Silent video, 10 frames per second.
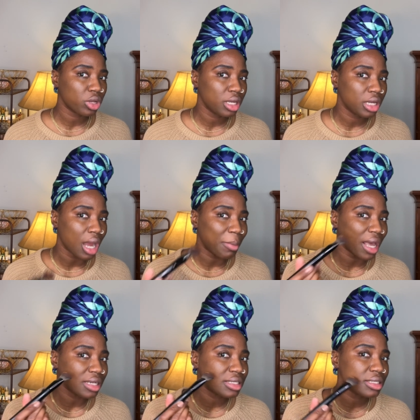good. I mean, I
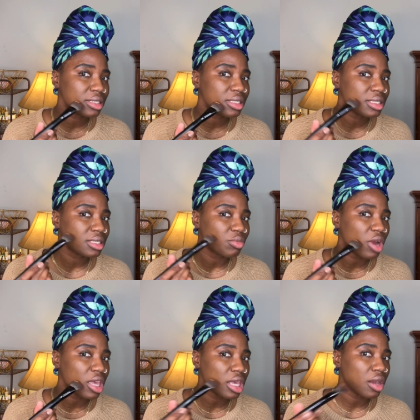could still see some
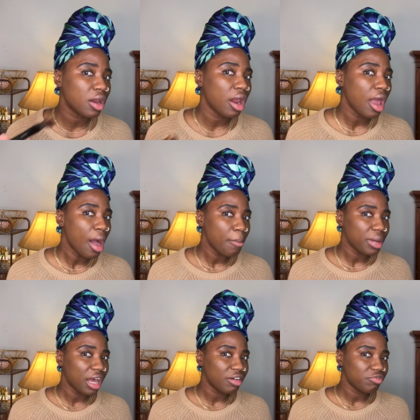right here,
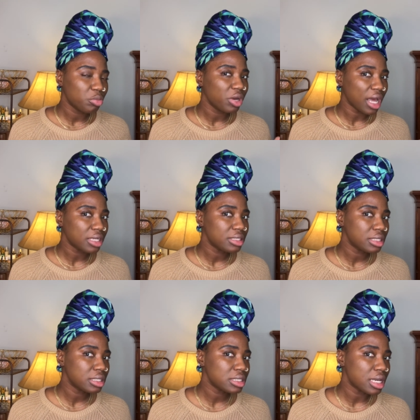but from what I could see,
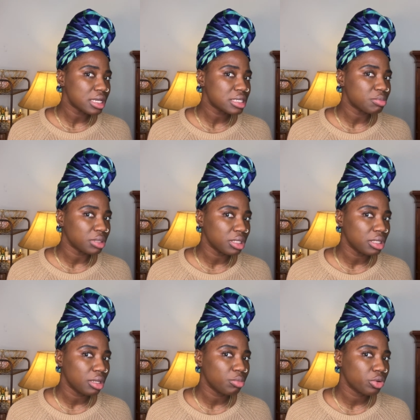it looks like it's blending
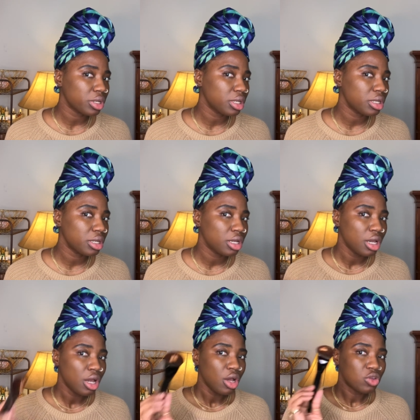in pretty good.
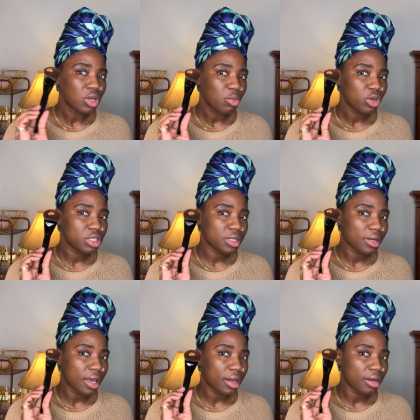So I'm going to go
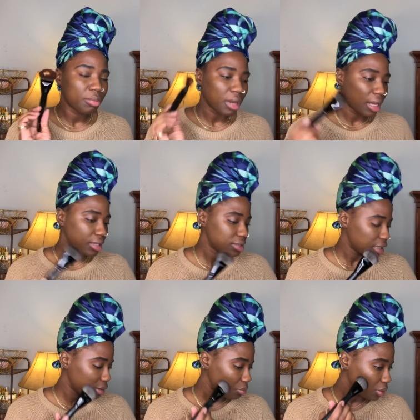ahead and apply a
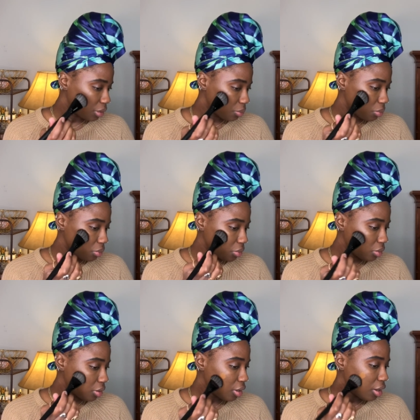second pump.
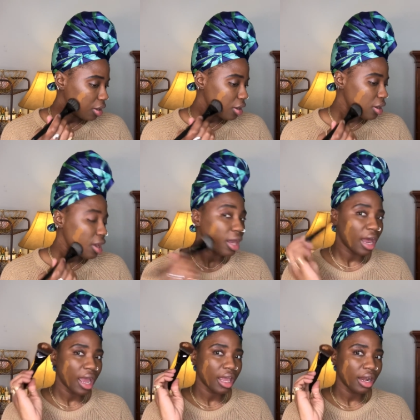And
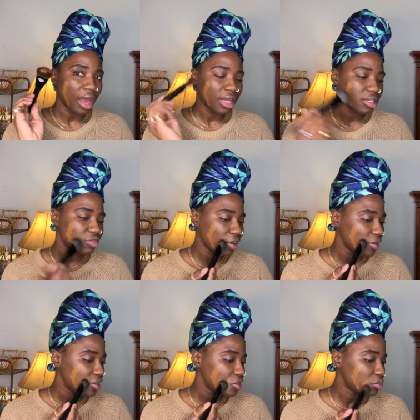I like this
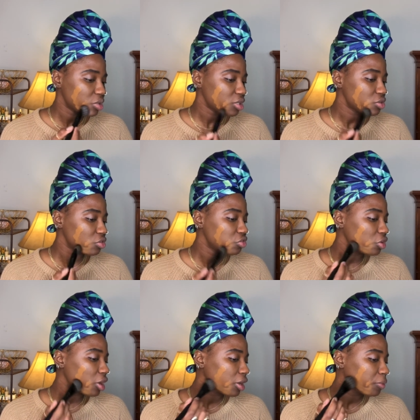foundation brush so far.